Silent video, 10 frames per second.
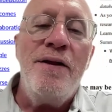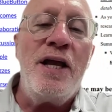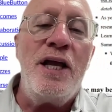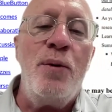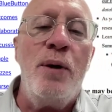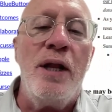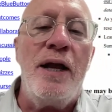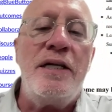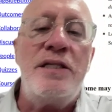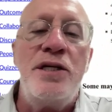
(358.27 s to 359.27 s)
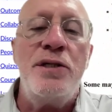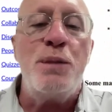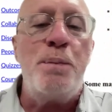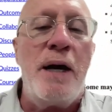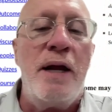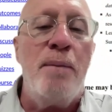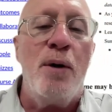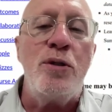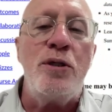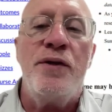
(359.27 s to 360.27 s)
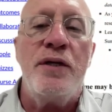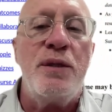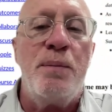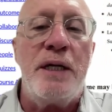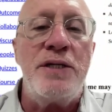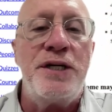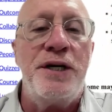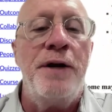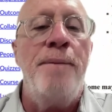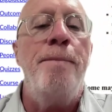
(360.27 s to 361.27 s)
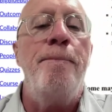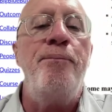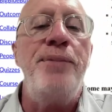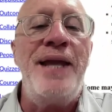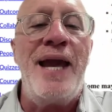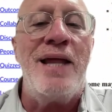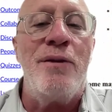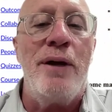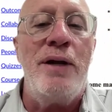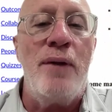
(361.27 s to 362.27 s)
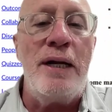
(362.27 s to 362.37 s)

that you would like to spend most of the semester gathering